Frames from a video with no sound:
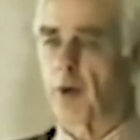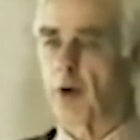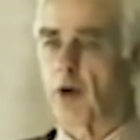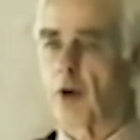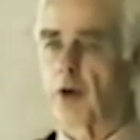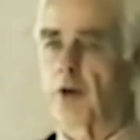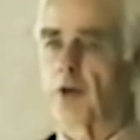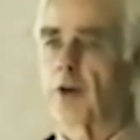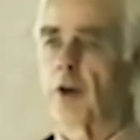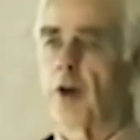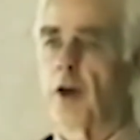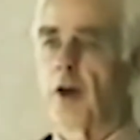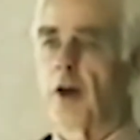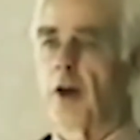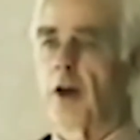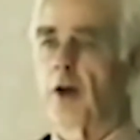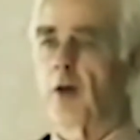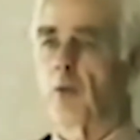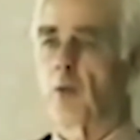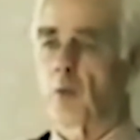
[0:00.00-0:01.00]
Because
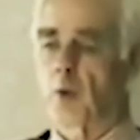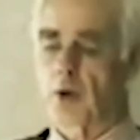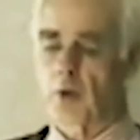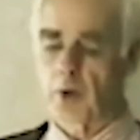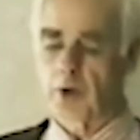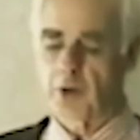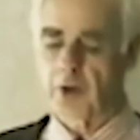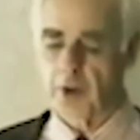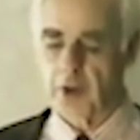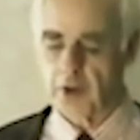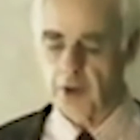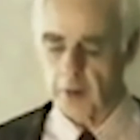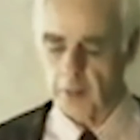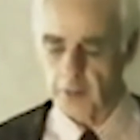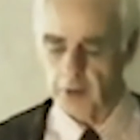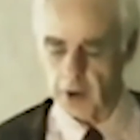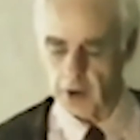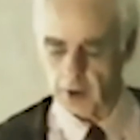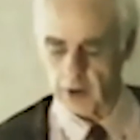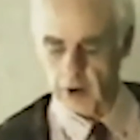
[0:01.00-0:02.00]
when we see
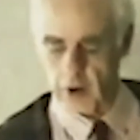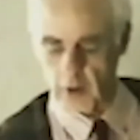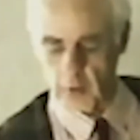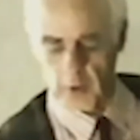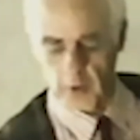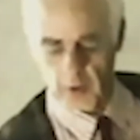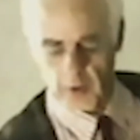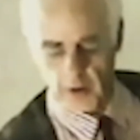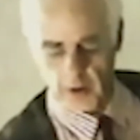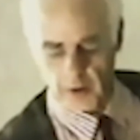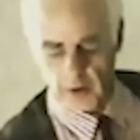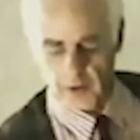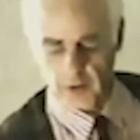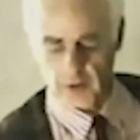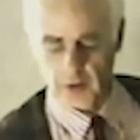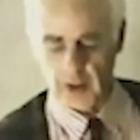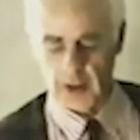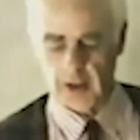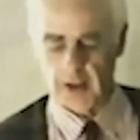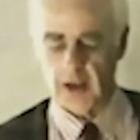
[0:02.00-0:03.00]
something grow,
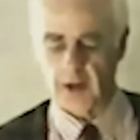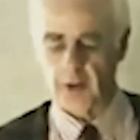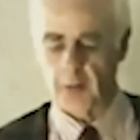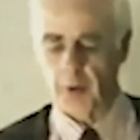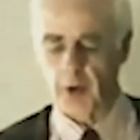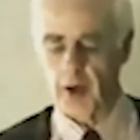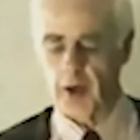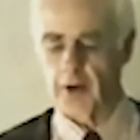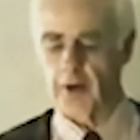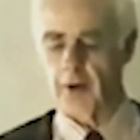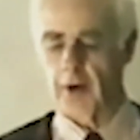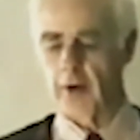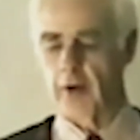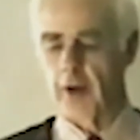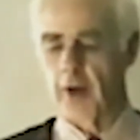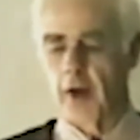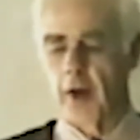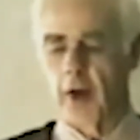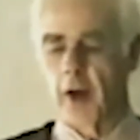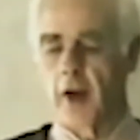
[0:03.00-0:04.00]
a seed gets
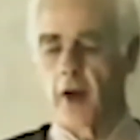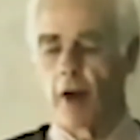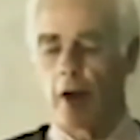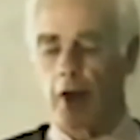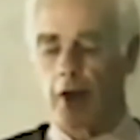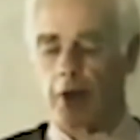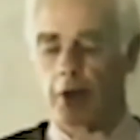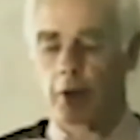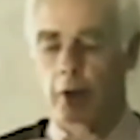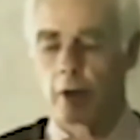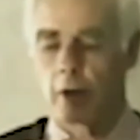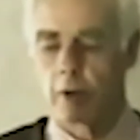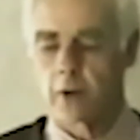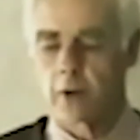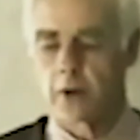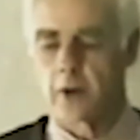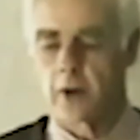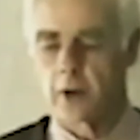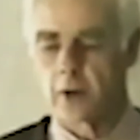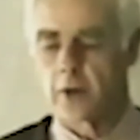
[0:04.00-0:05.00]
planted, and so
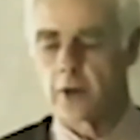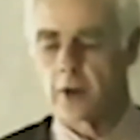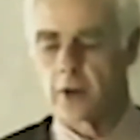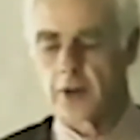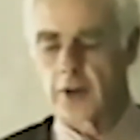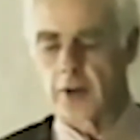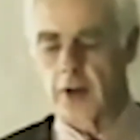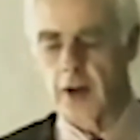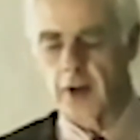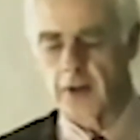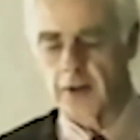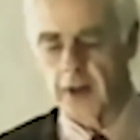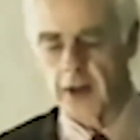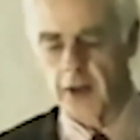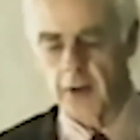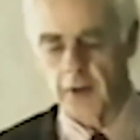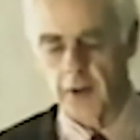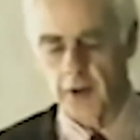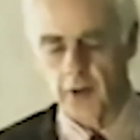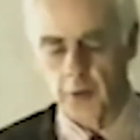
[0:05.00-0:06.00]
that it
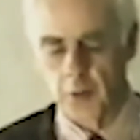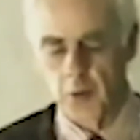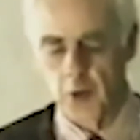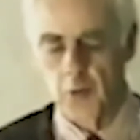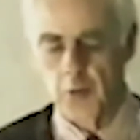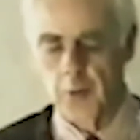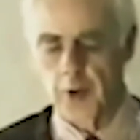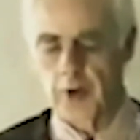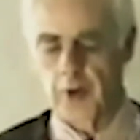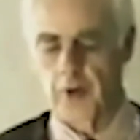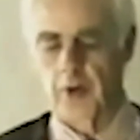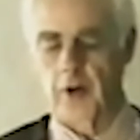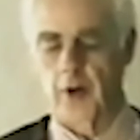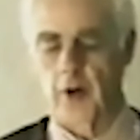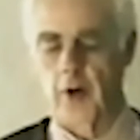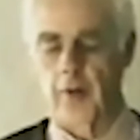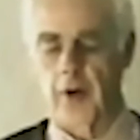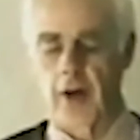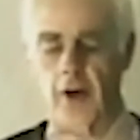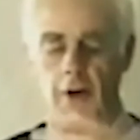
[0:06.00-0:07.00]
starts out, this
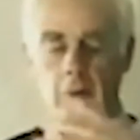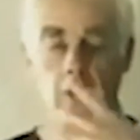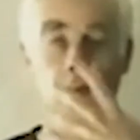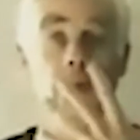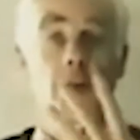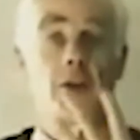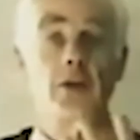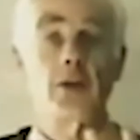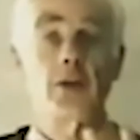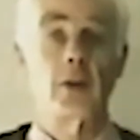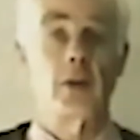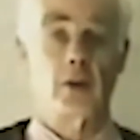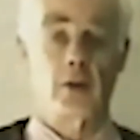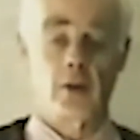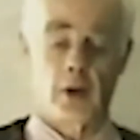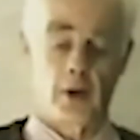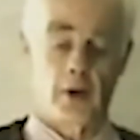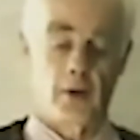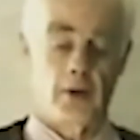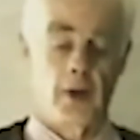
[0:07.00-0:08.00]
movement of actual
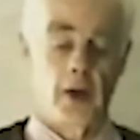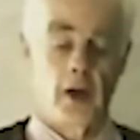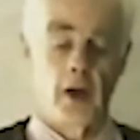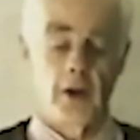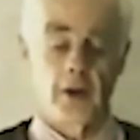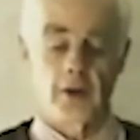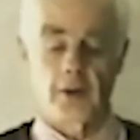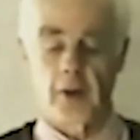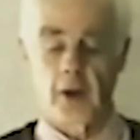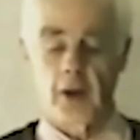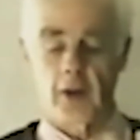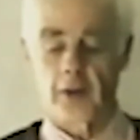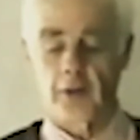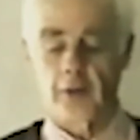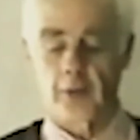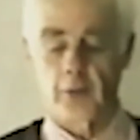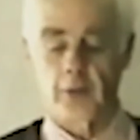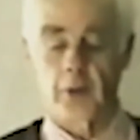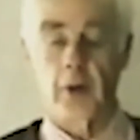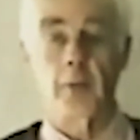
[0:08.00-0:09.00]
physical growth
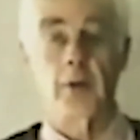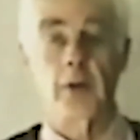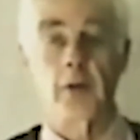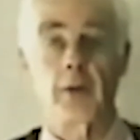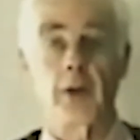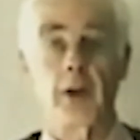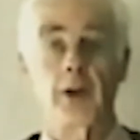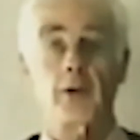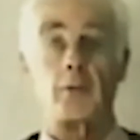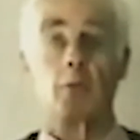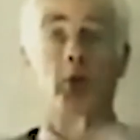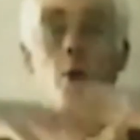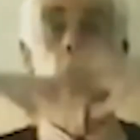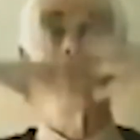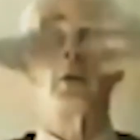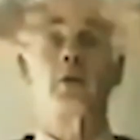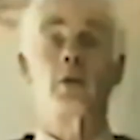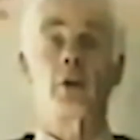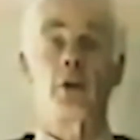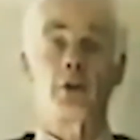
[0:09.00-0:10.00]
starts from something very
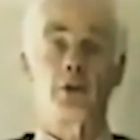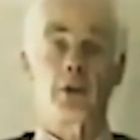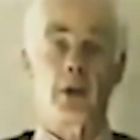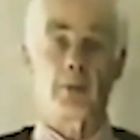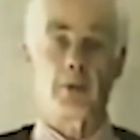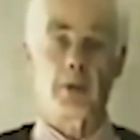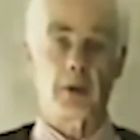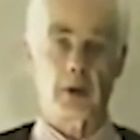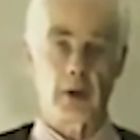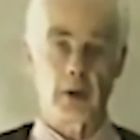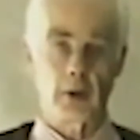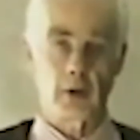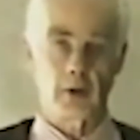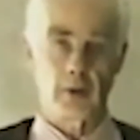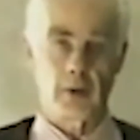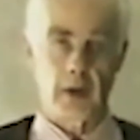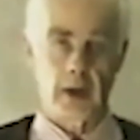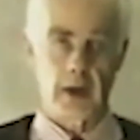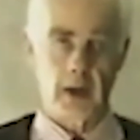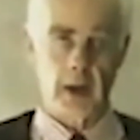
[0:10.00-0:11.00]
small and grows something
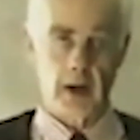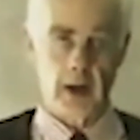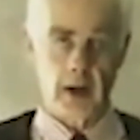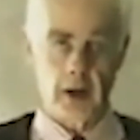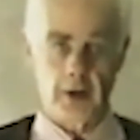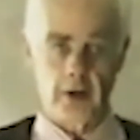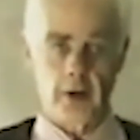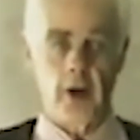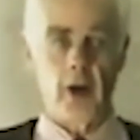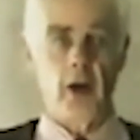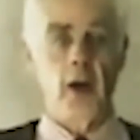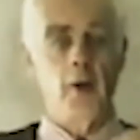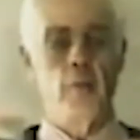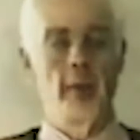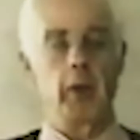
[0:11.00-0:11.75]
into very large.